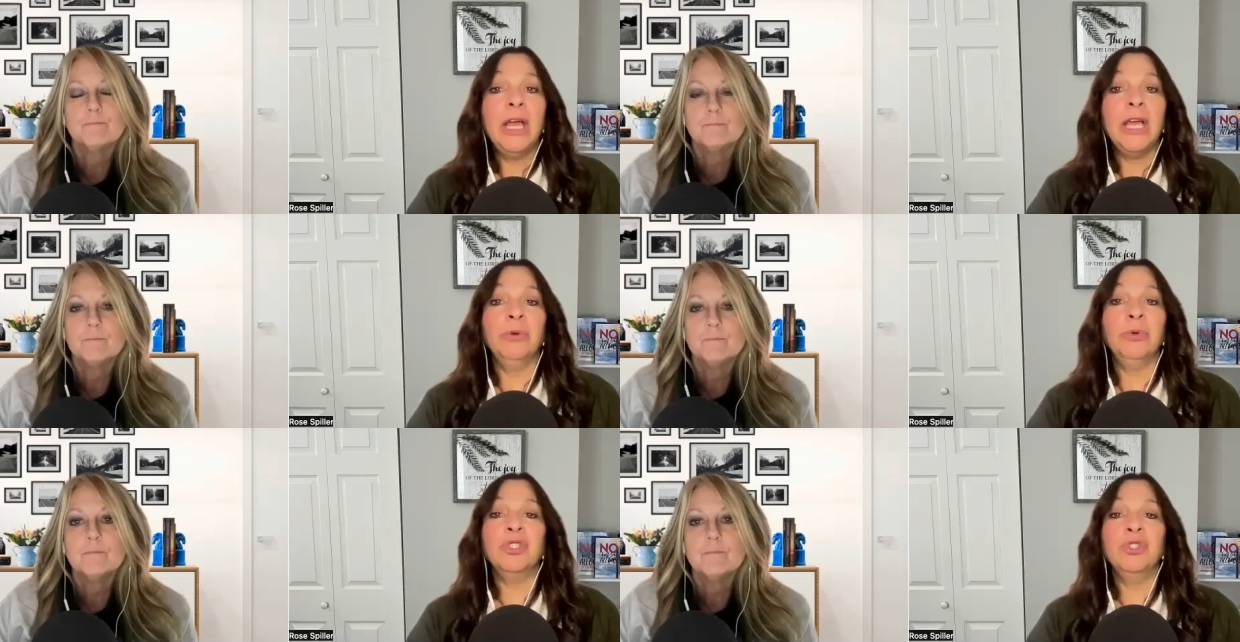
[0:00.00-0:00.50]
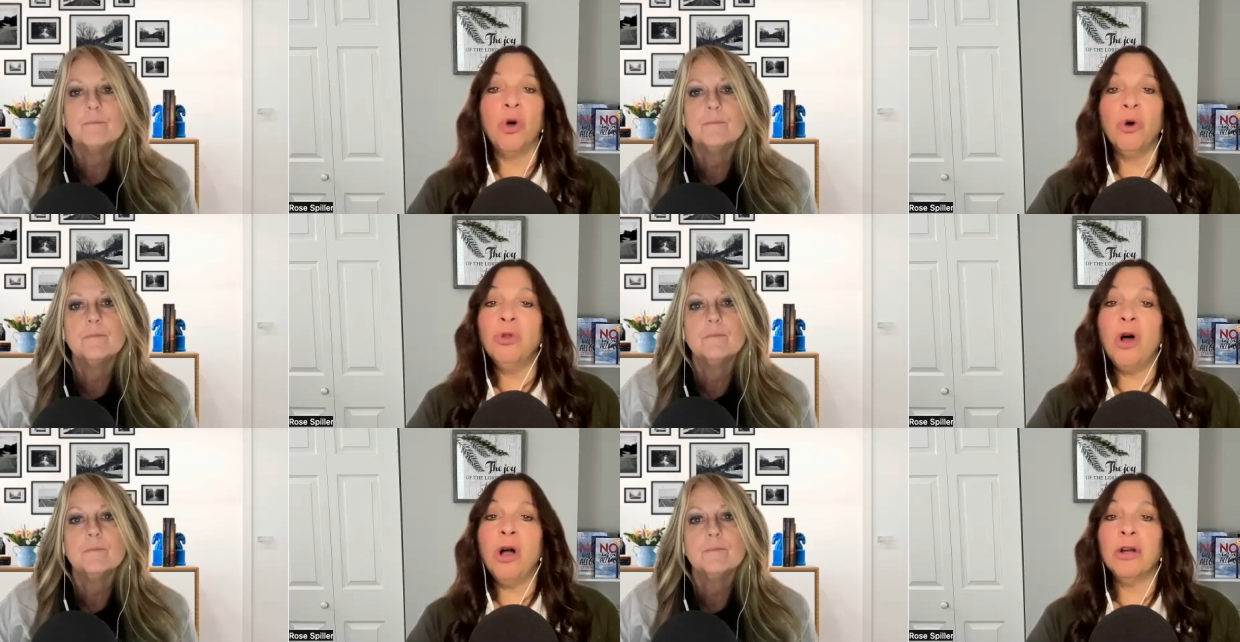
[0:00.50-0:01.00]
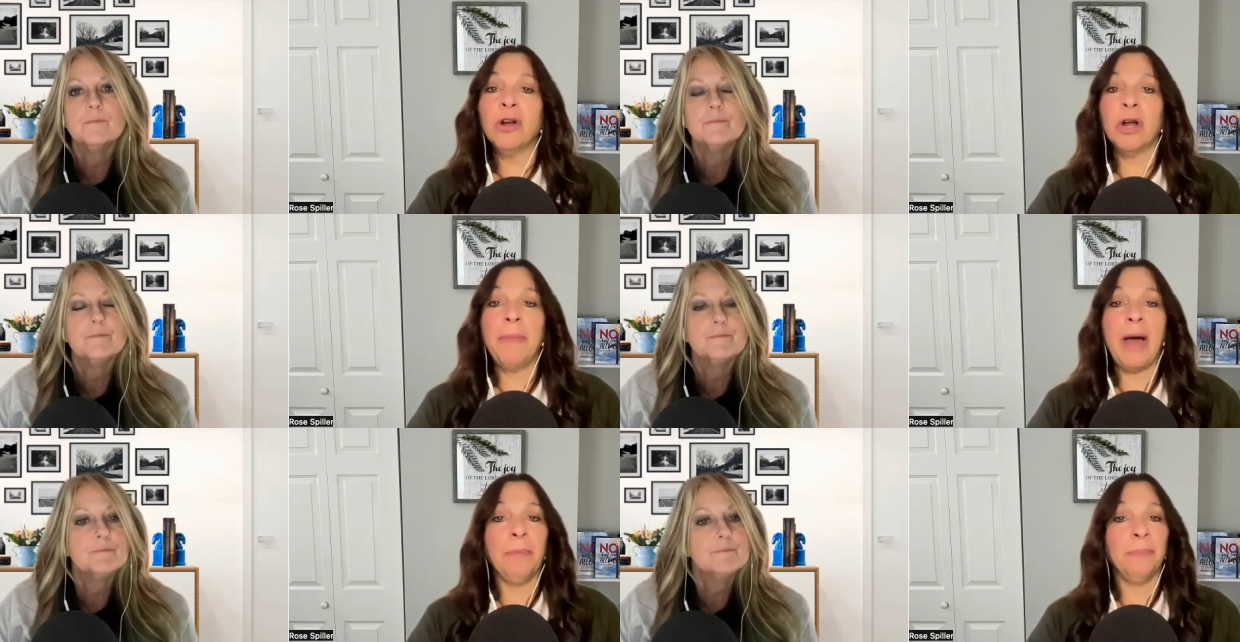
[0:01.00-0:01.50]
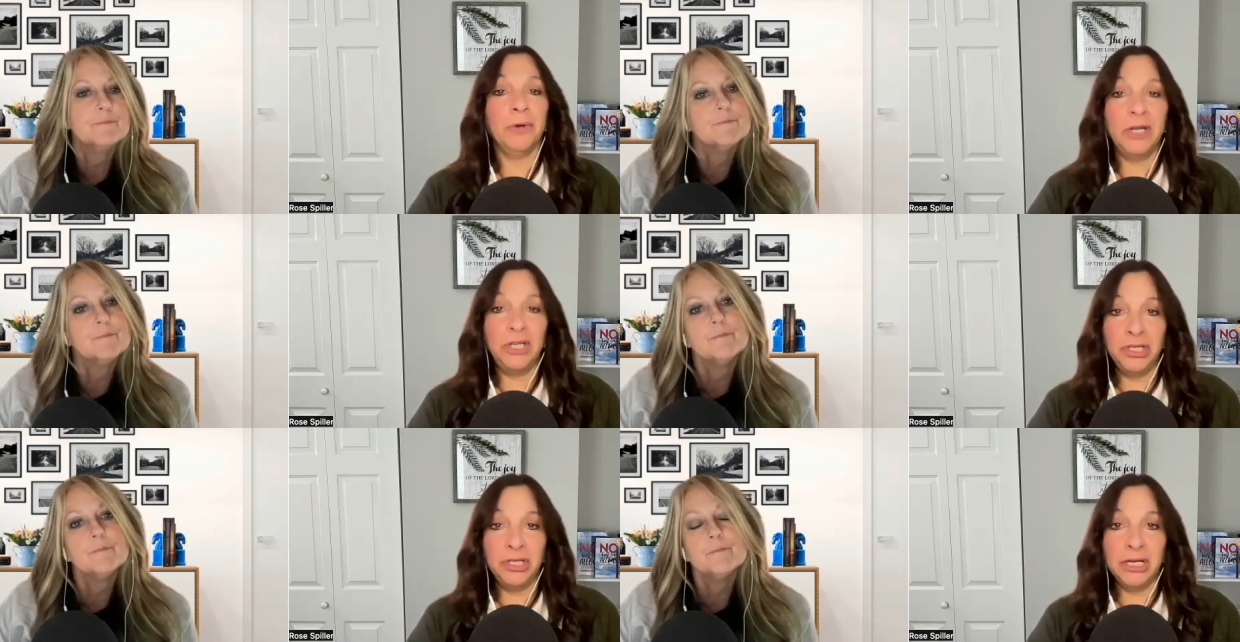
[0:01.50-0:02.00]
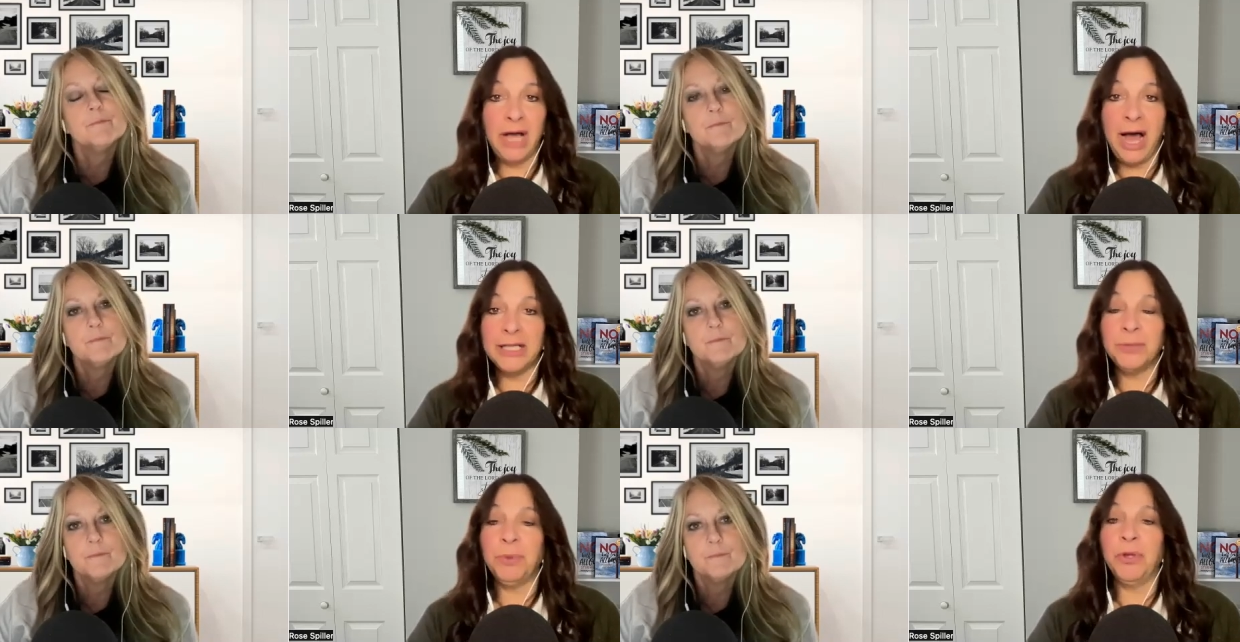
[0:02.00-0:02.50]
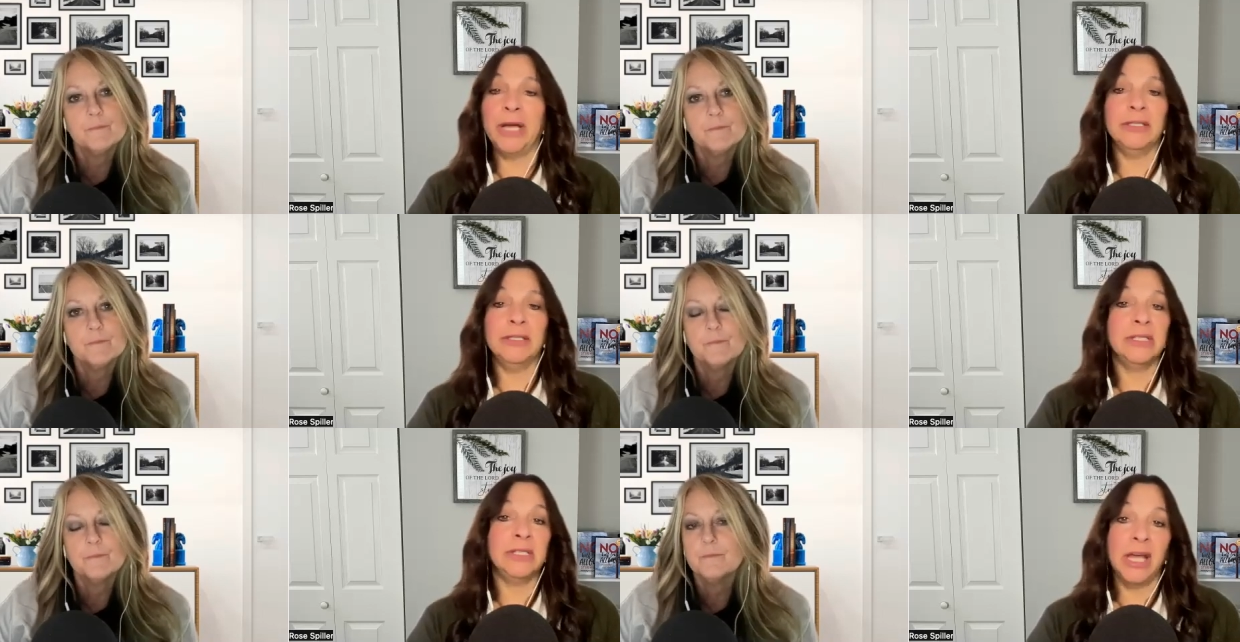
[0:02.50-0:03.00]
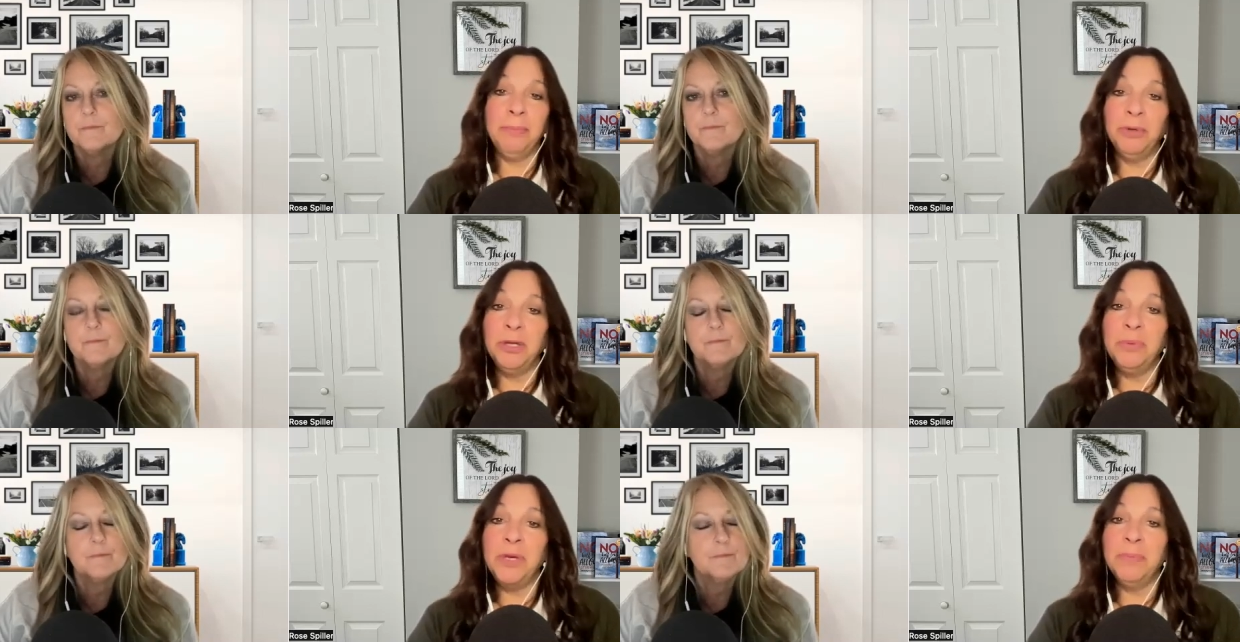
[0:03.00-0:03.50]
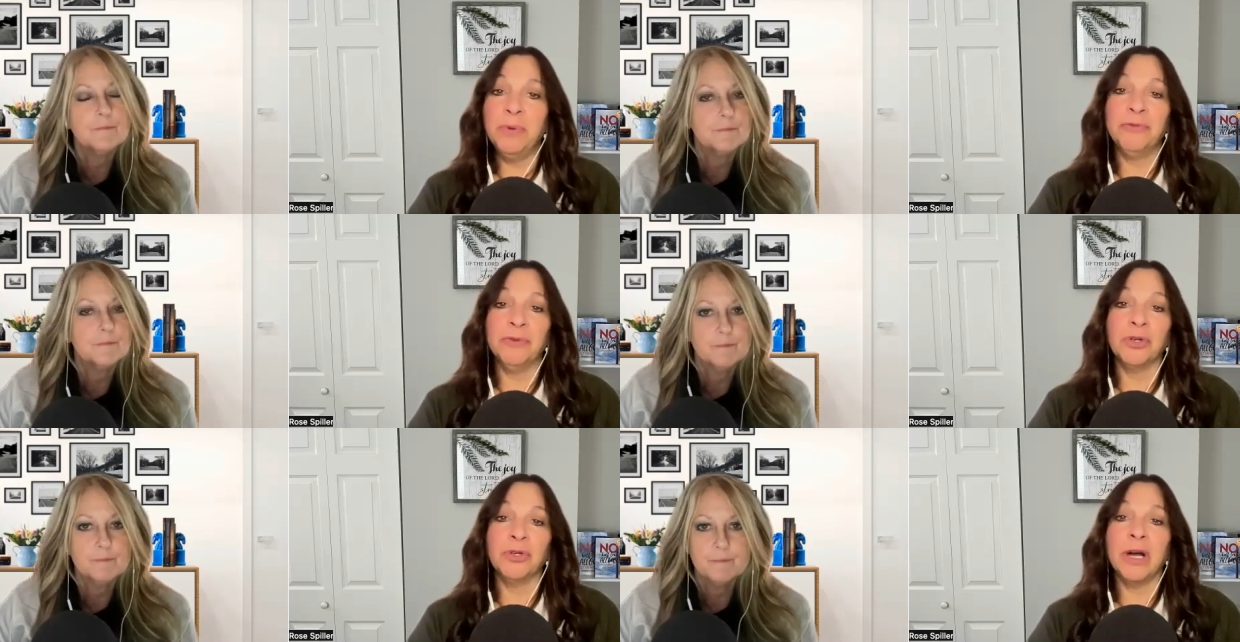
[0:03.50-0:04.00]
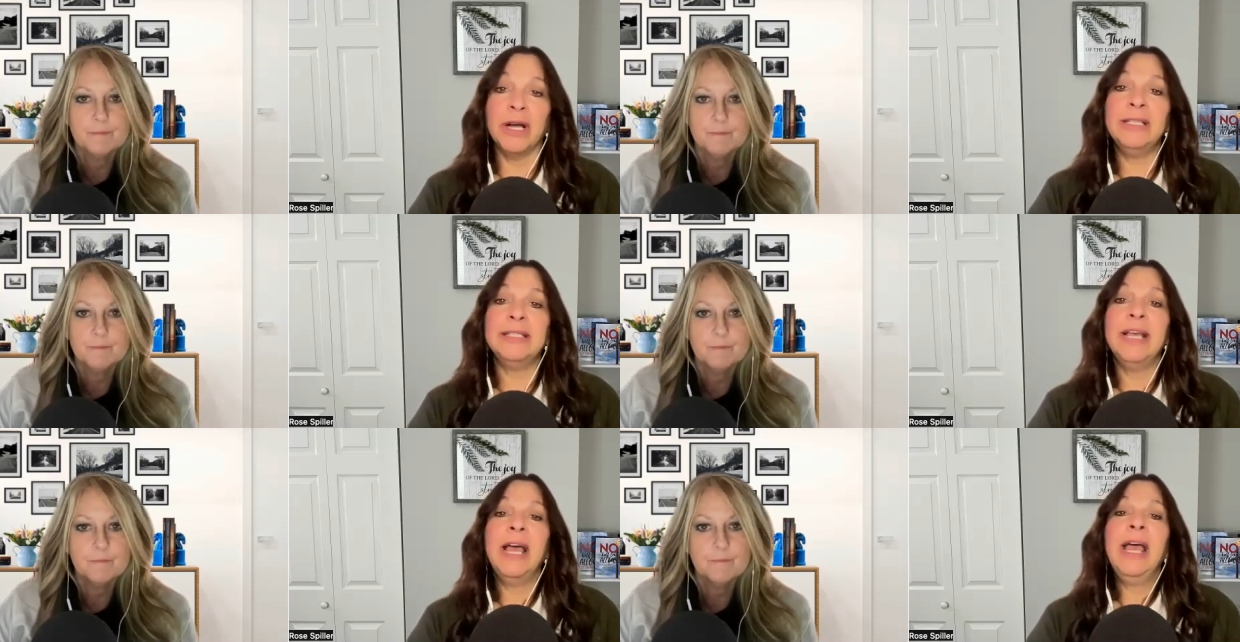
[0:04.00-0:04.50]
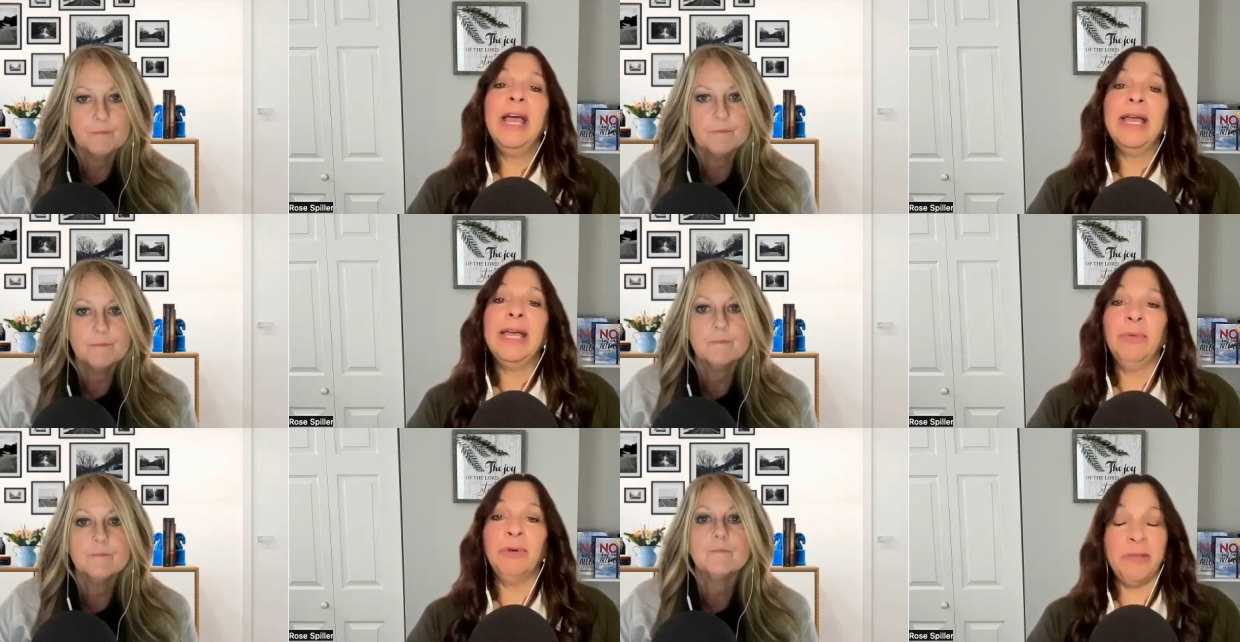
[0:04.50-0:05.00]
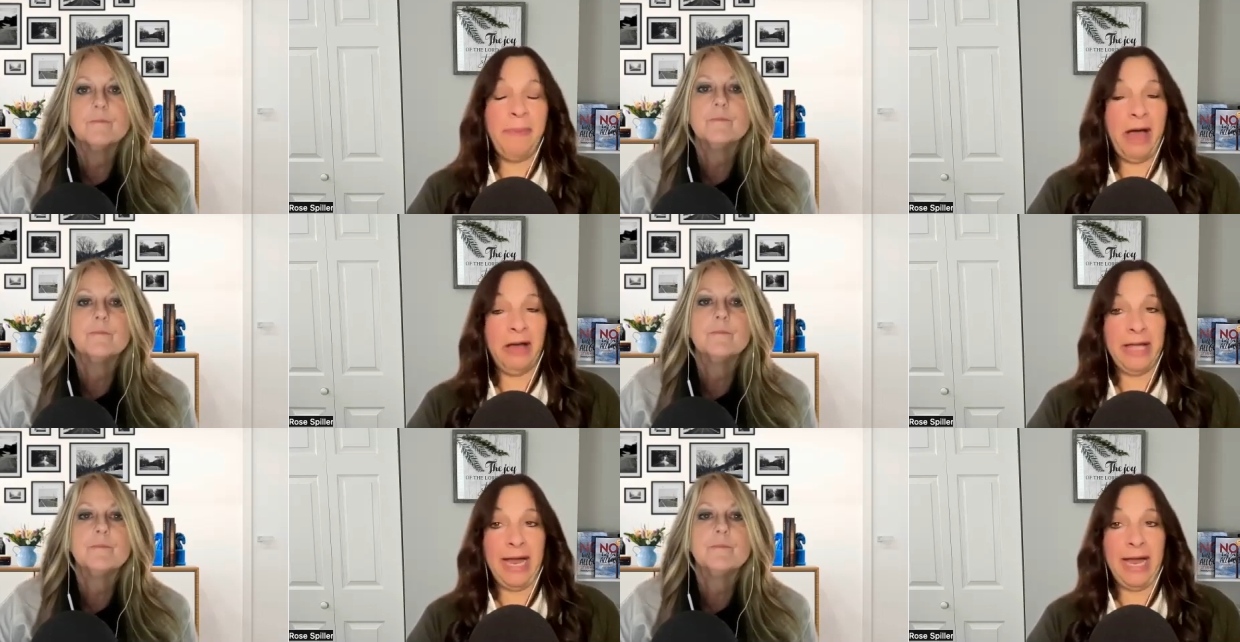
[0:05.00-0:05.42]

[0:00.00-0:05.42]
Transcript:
Speaker 1: It was no longer about preaching the gospel and discipling people for Christ. It was about